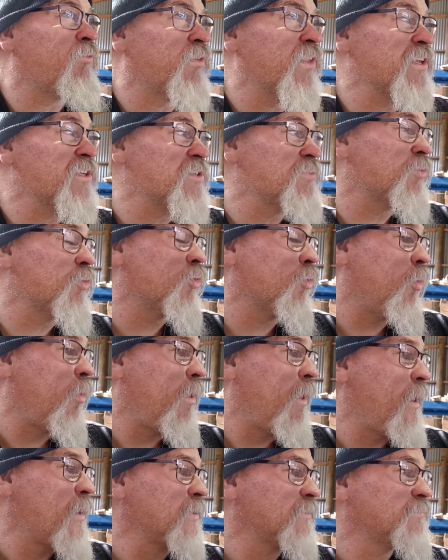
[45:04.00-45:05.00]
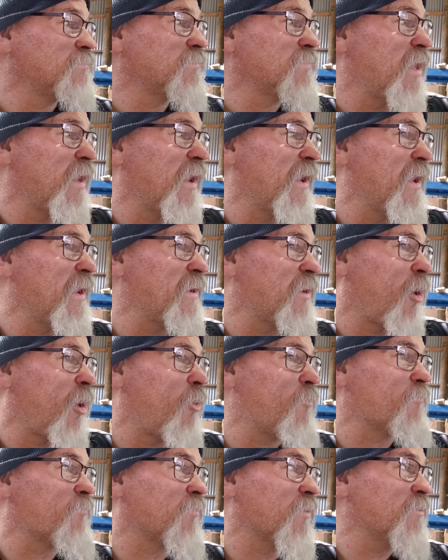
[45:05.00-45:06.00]
flexible. And
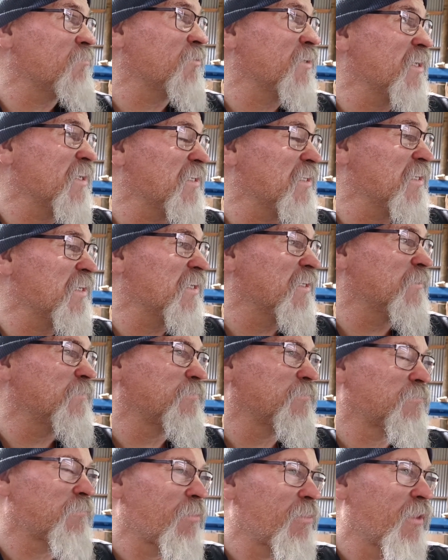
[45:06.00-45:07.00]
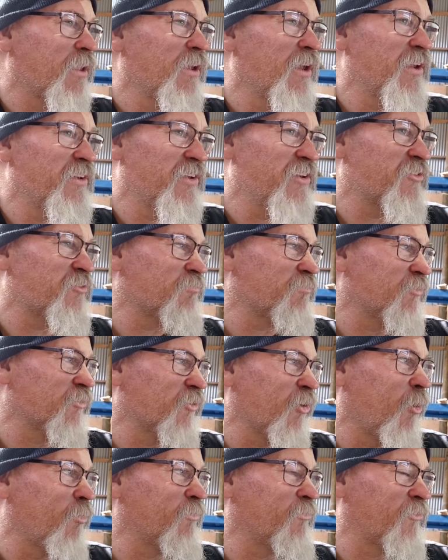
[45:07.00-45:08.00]
hopefully we can get a decent
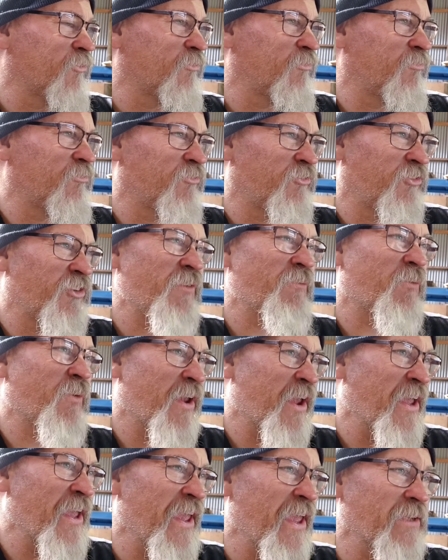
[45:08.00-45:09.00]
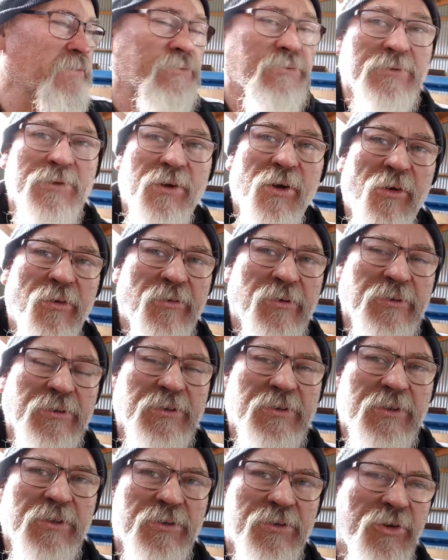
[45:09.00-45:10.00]
result. See if we can get
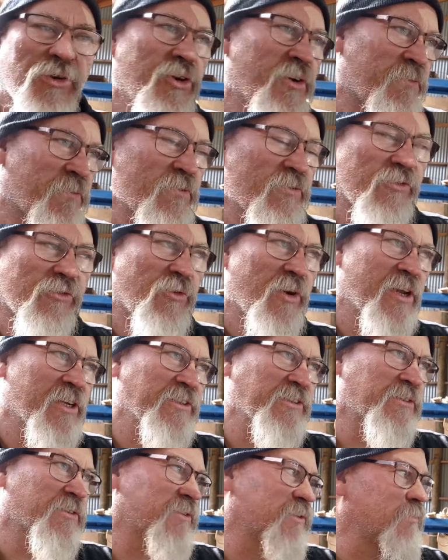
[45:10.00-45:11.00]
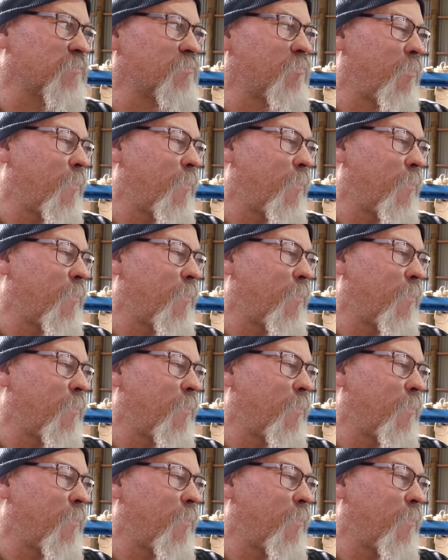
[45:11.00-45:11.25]
two different directions